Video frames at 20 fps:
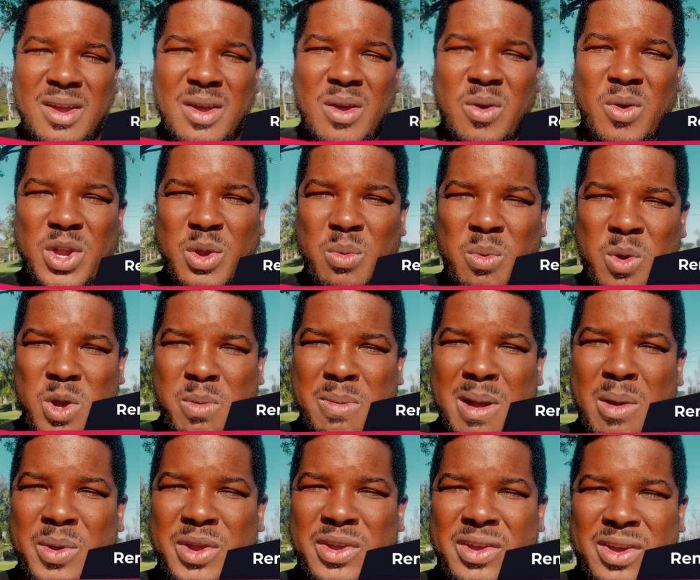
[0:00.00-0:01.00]
or you're worried about
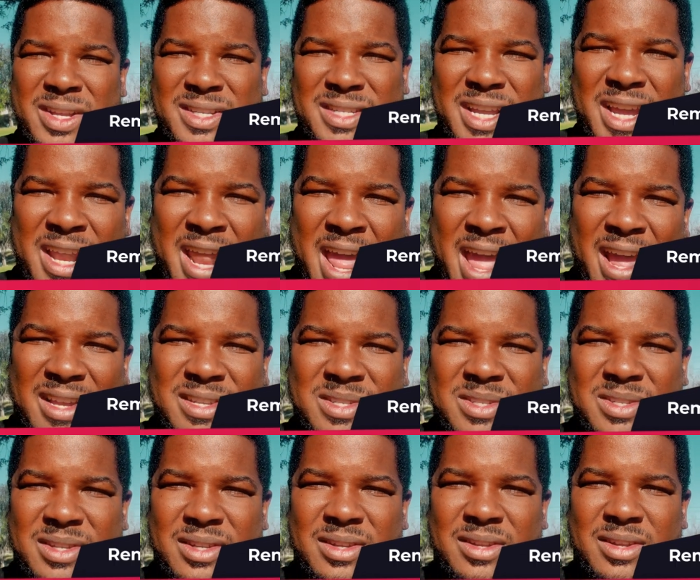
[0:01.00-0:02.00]
what you're going to say
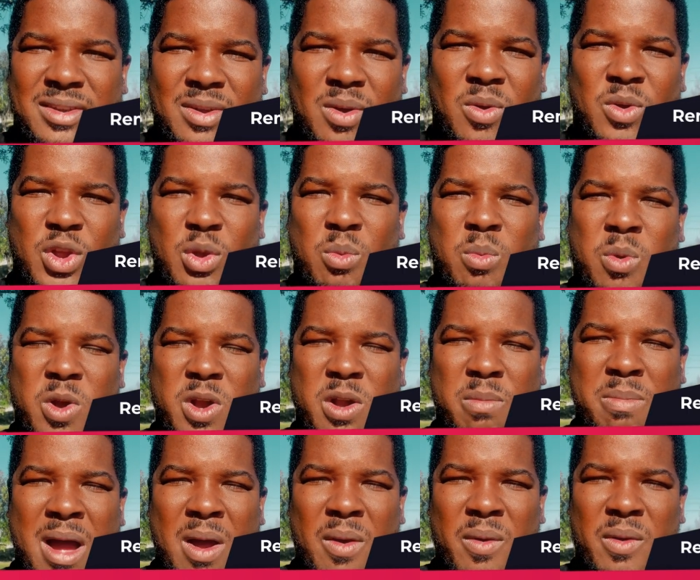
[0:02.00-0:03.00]
next, or you're worried
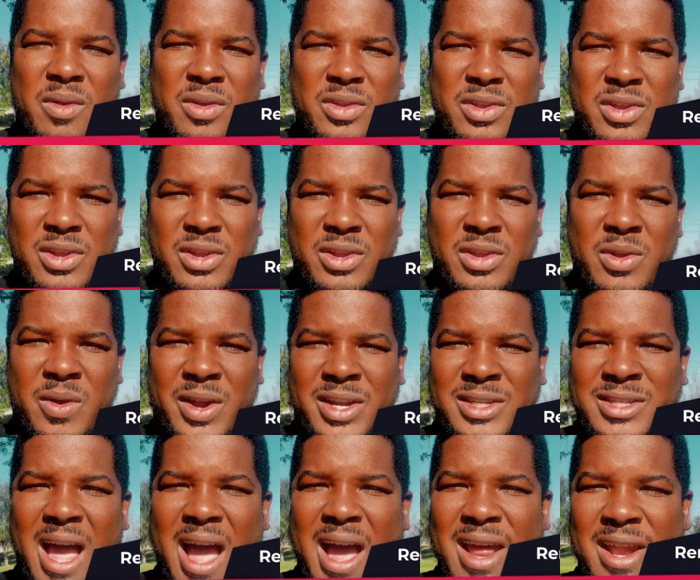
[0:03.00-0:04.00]
about your
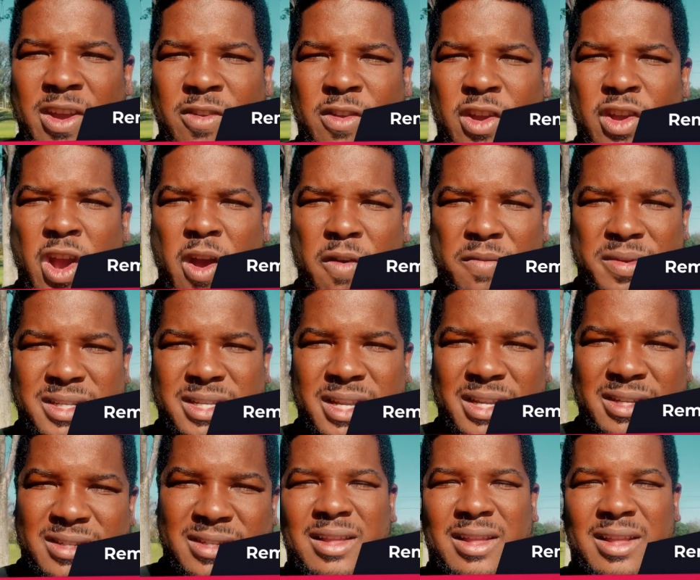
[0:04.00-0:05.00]
anxiety or your
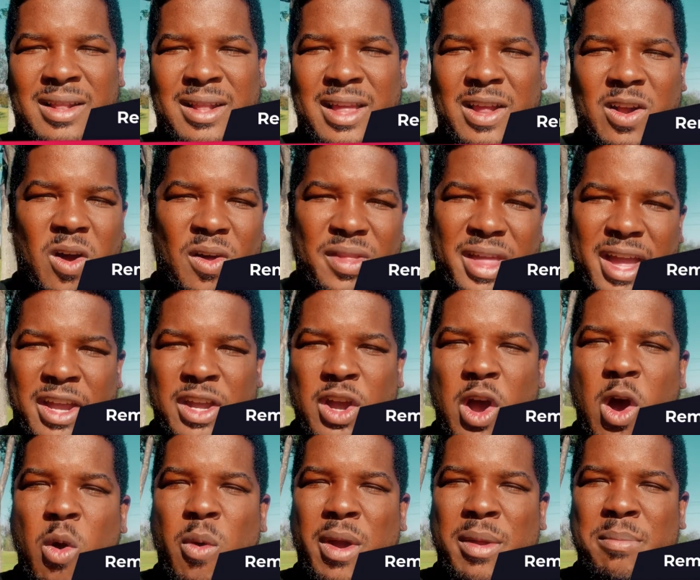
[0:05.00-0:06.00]
nervousness. Let all that
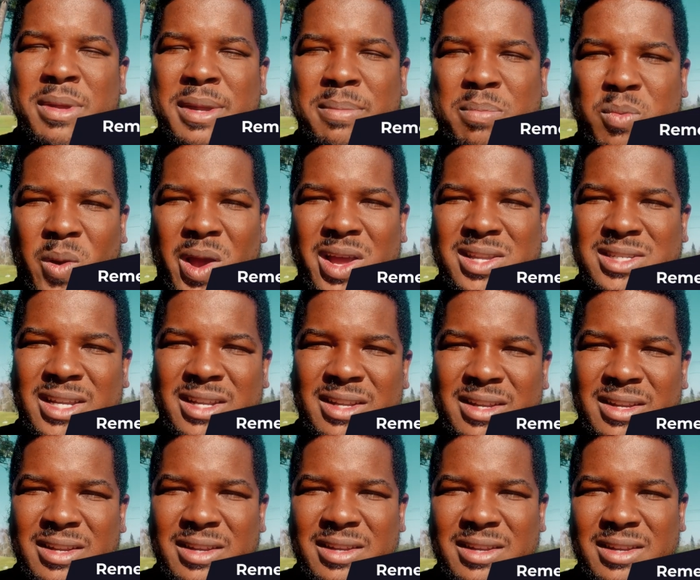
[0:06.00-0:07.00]
go and be present.
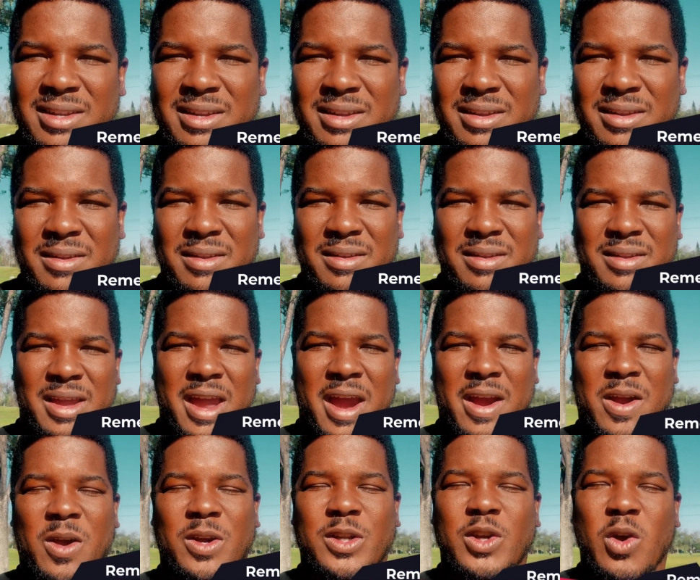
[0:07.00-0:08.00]

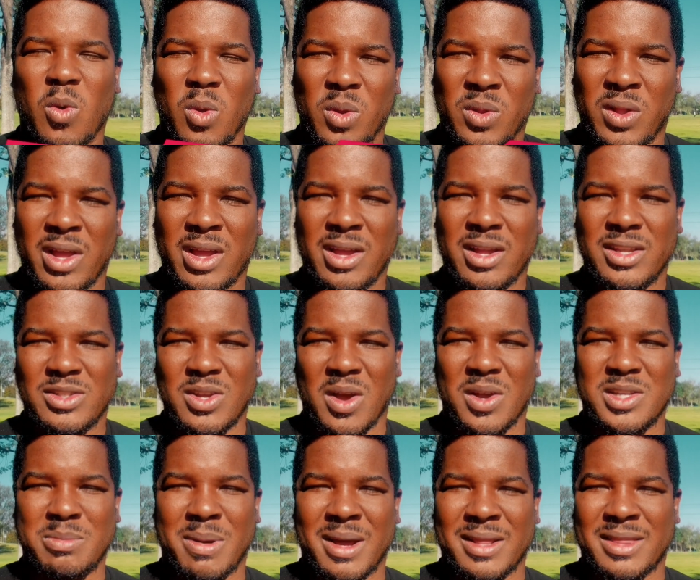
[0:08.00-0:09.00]
Eckhart Tolle
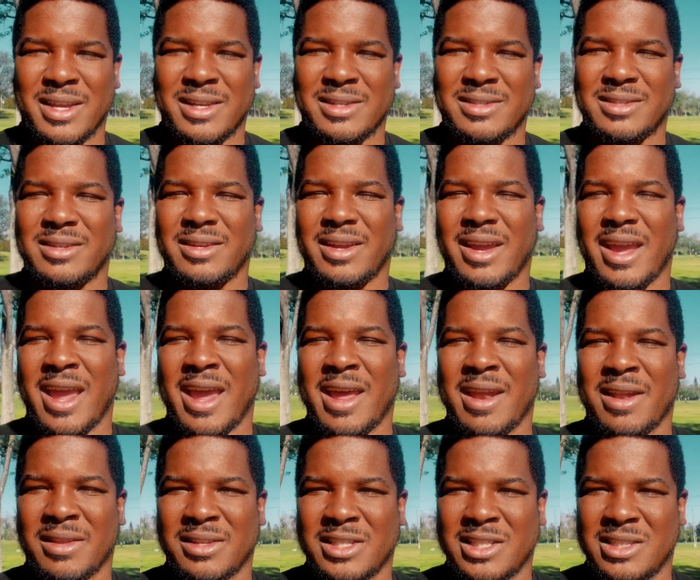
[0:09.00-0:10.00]
talks about this
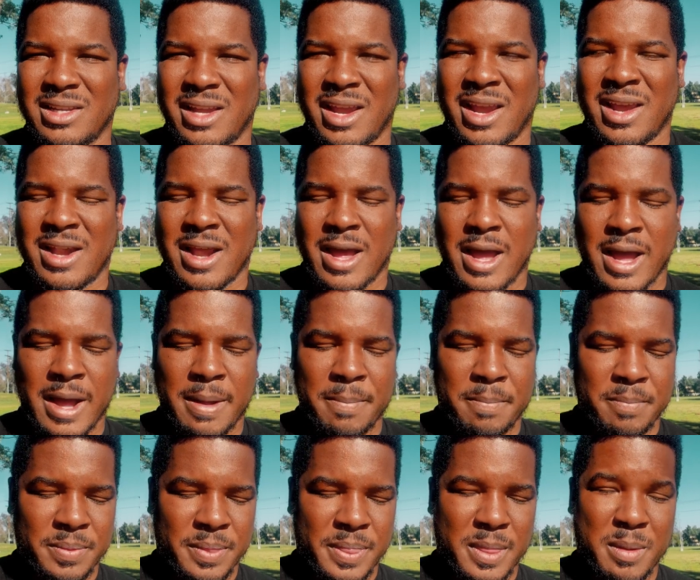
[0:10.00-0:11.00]
in in
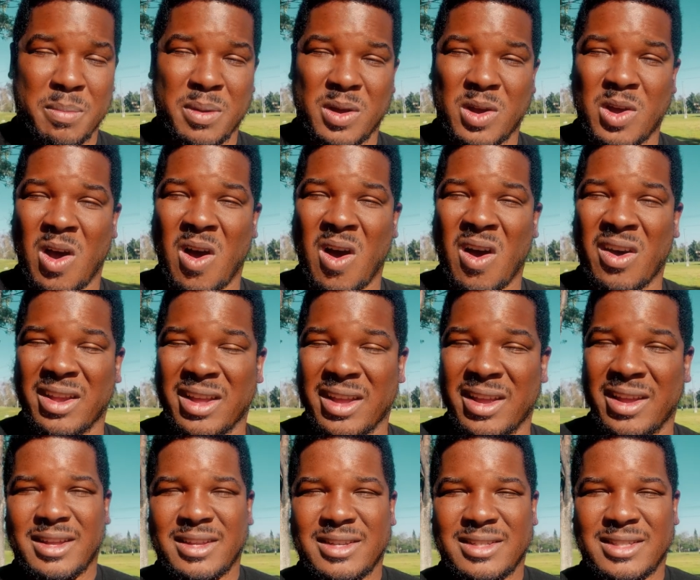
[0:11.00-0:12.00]
um, the book called
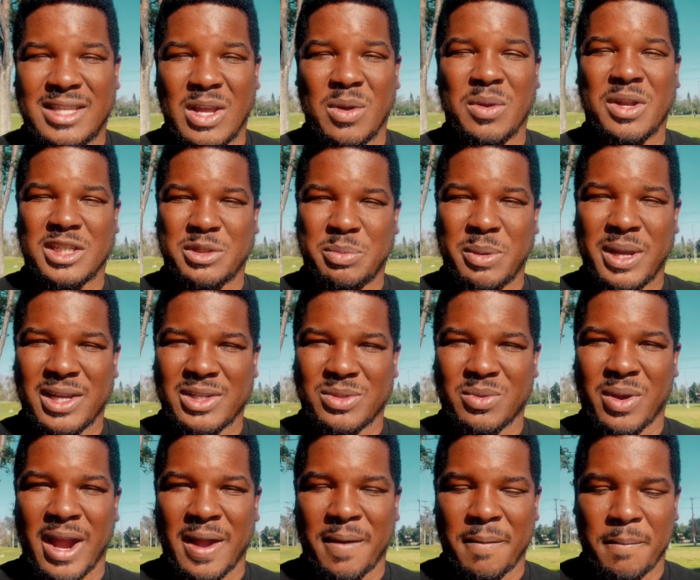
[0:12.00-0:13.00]
Stillness Speaks,
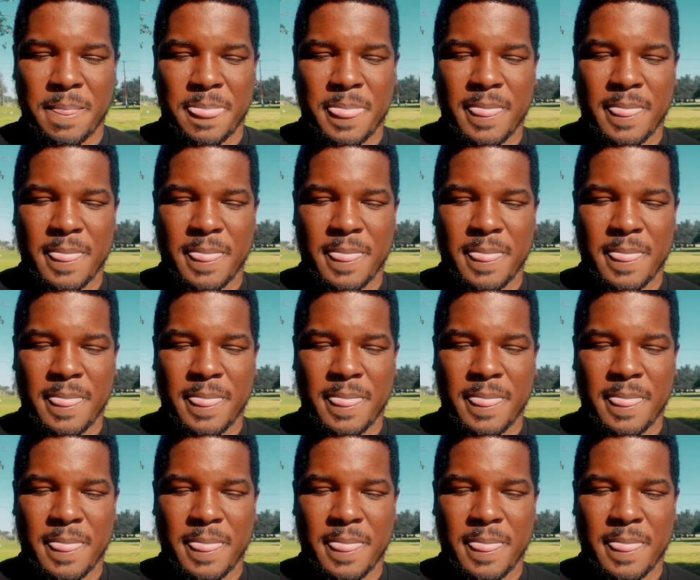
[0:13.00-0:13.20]
right?